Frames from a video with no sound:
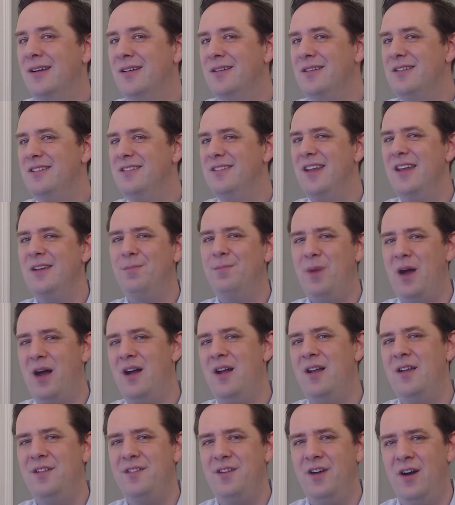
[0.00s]
Just like
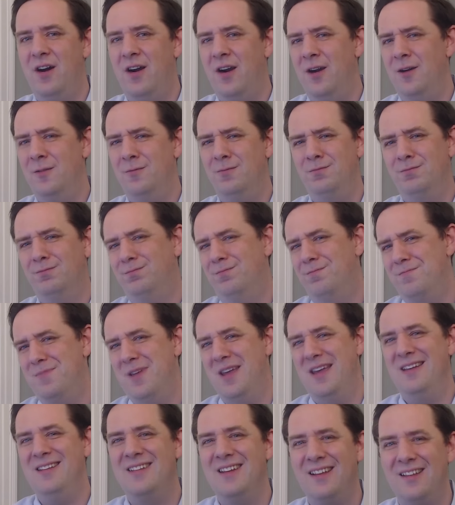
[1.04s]
bonds are
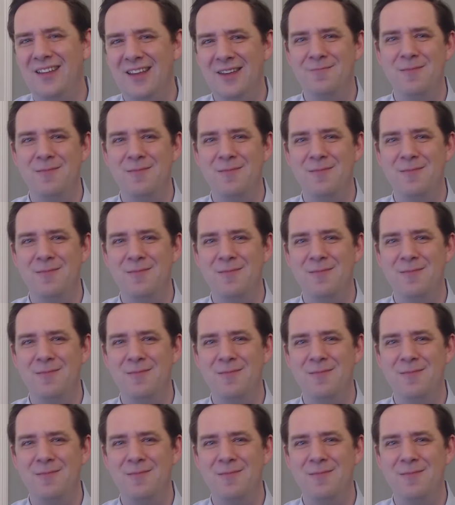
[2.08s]
basically